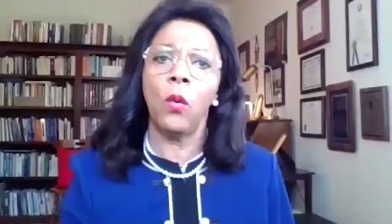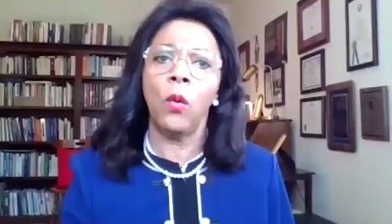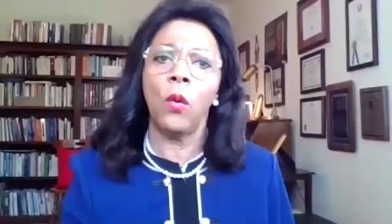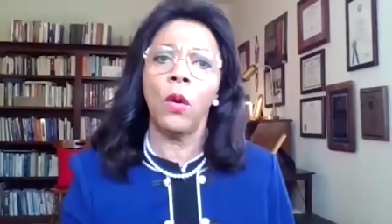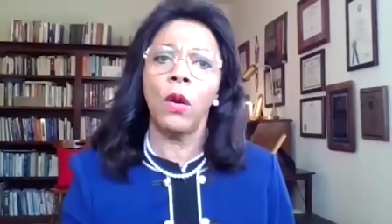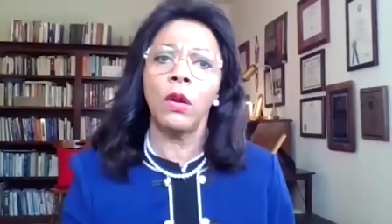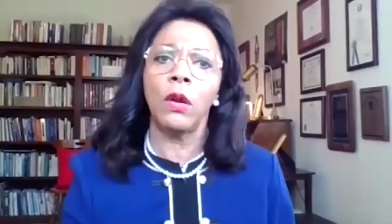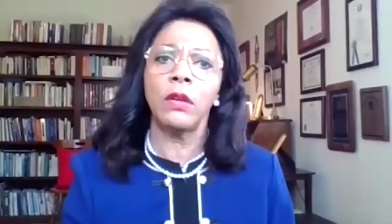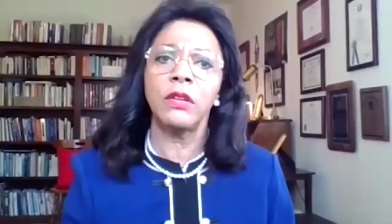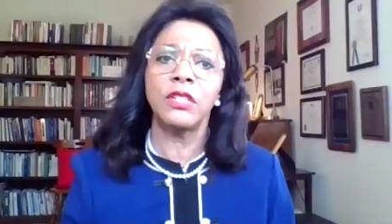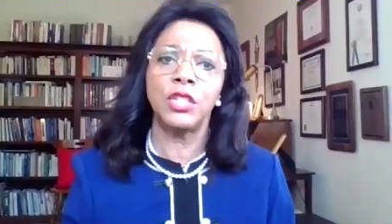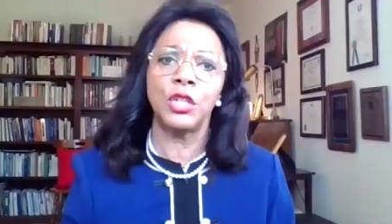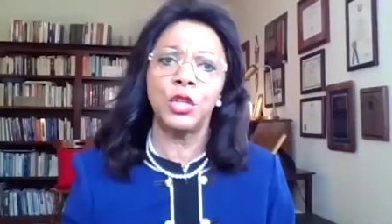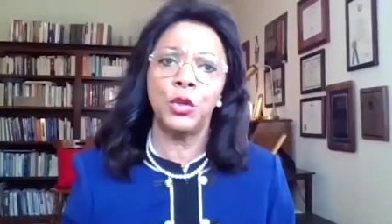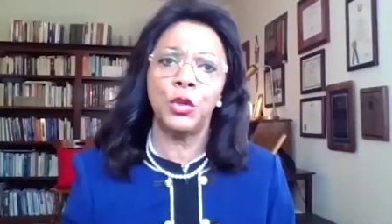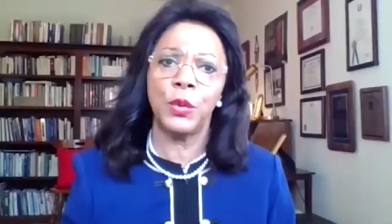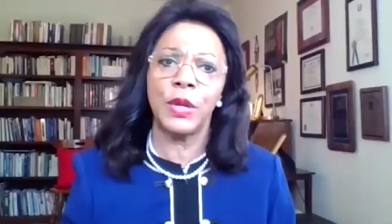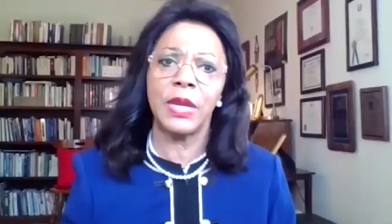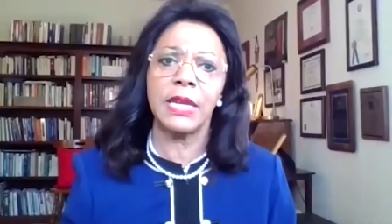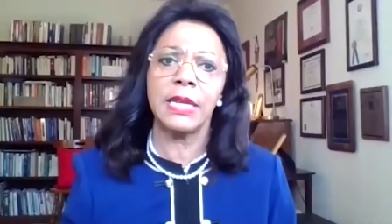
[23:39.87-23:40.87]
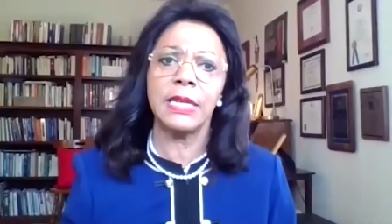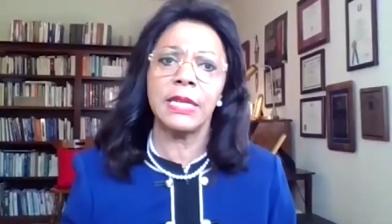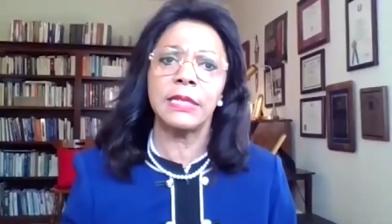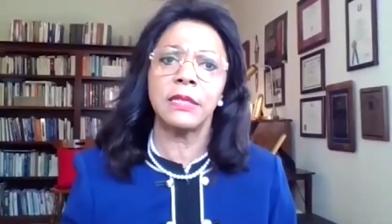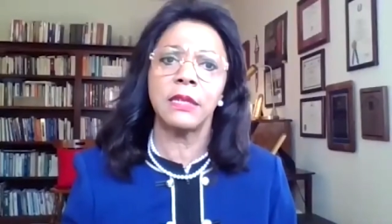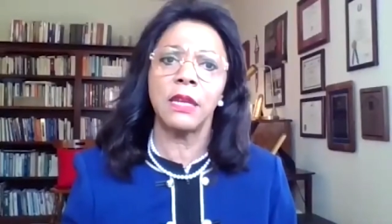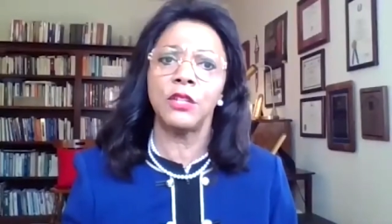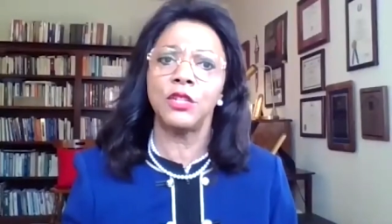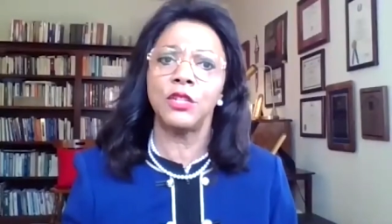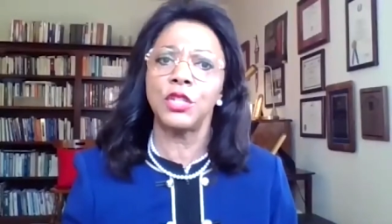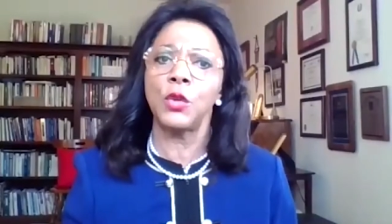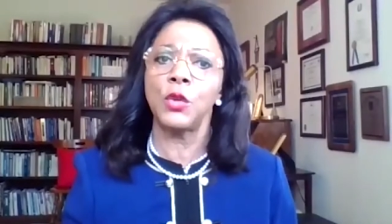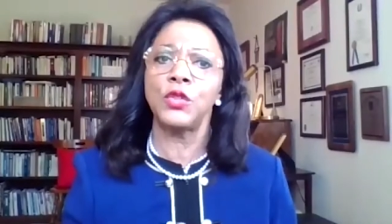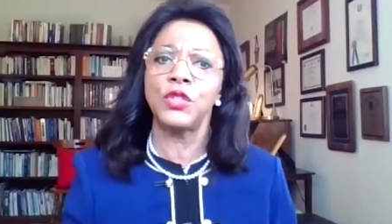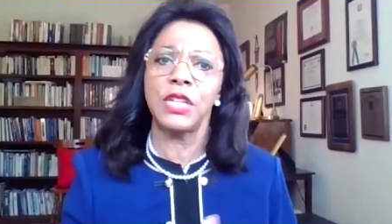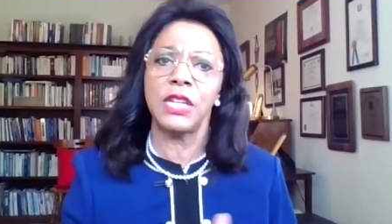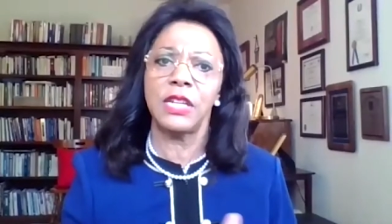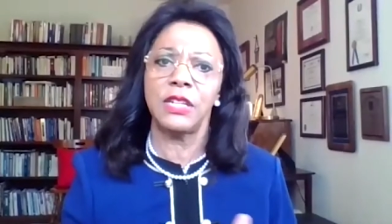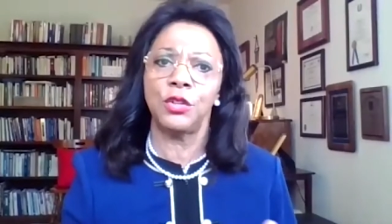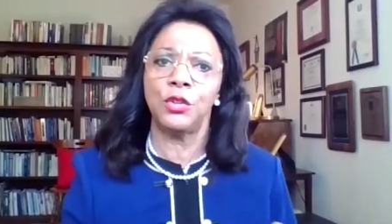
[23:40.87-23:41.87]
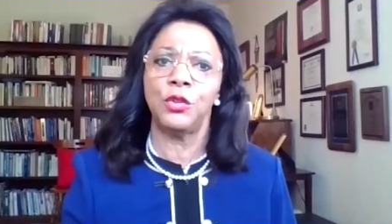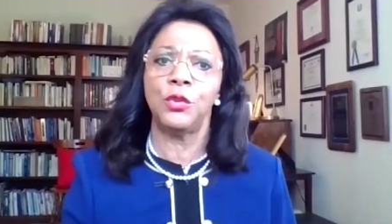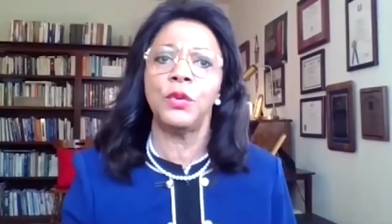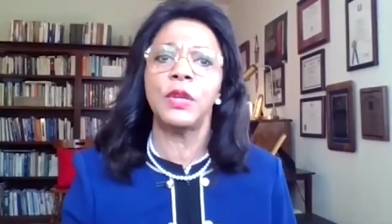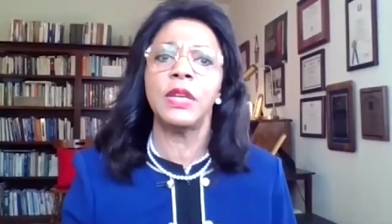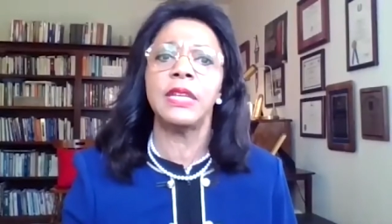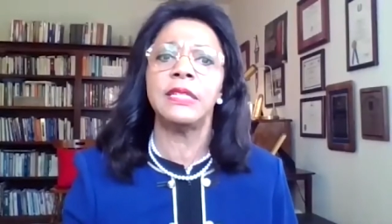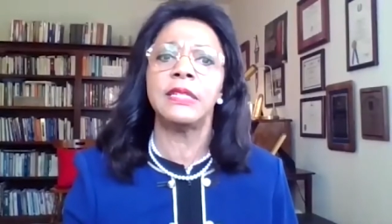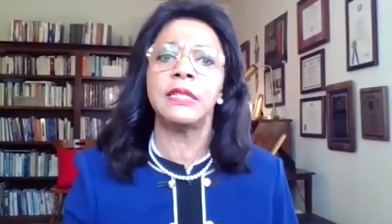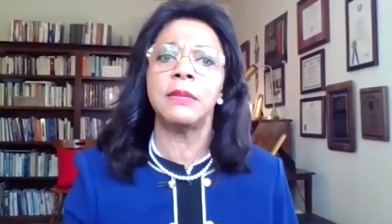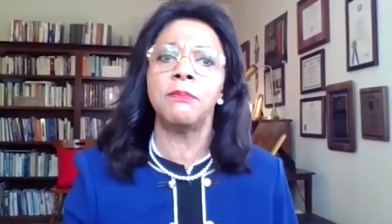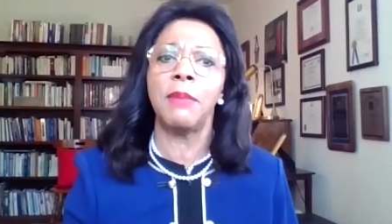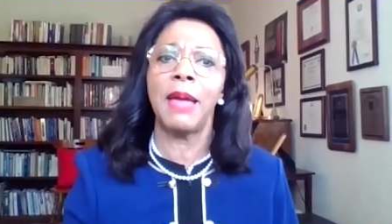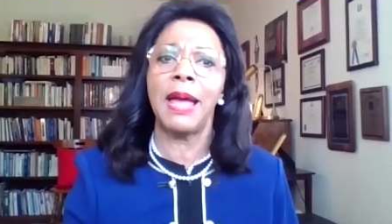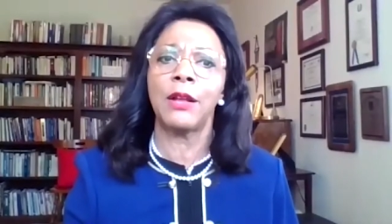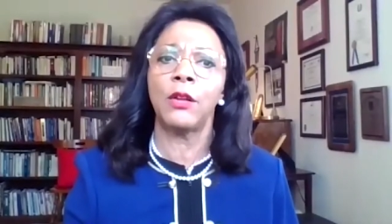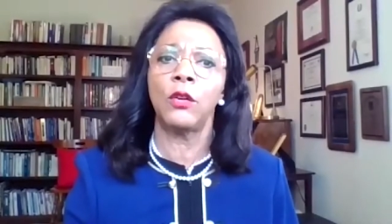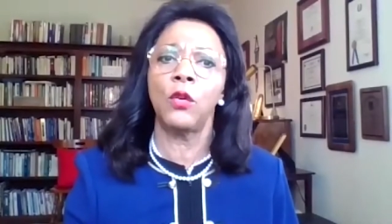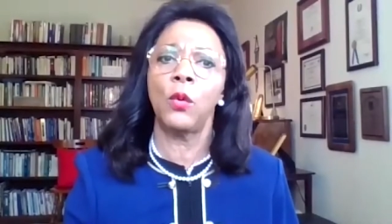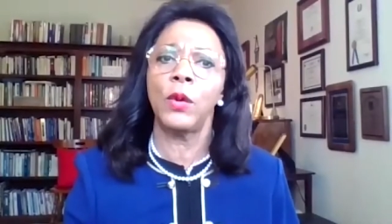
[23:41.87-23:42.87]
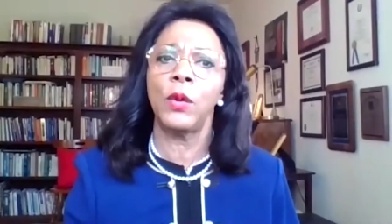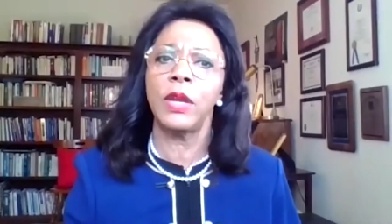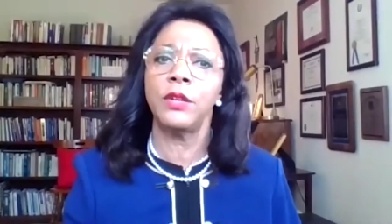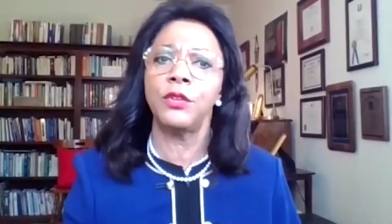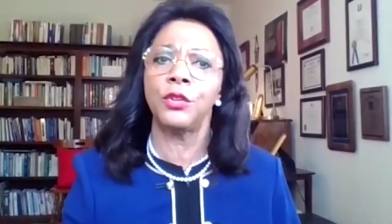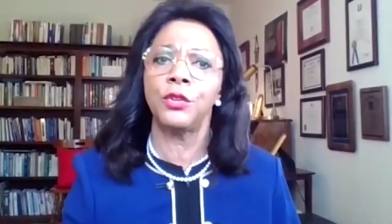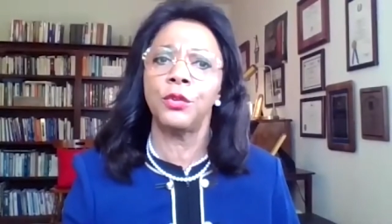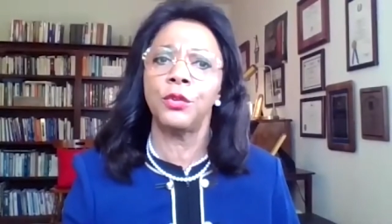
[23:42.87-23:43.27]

or degrees, associate degrees and baccalaureate